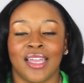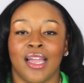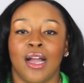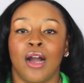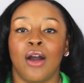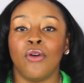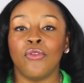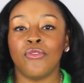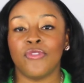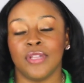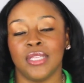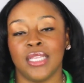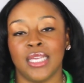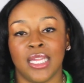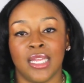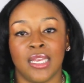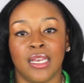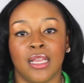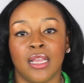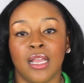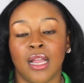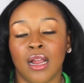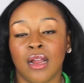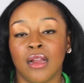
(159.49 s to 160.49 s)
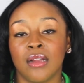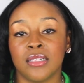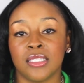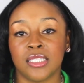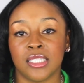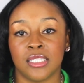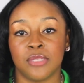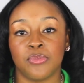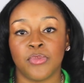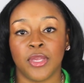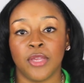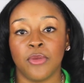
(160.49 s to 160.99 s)
and hopefully it
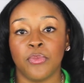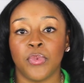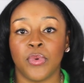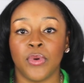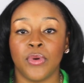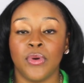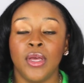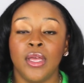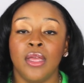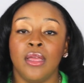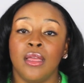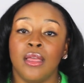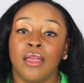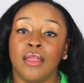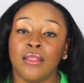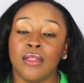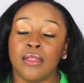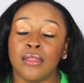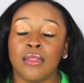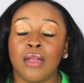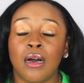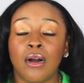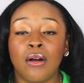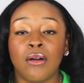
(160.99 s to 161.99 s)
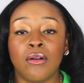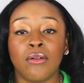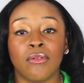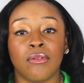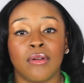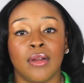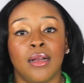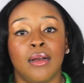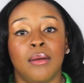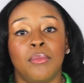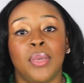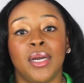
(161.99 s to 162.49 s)
encourages people in the long
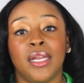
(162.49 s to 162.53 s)
run.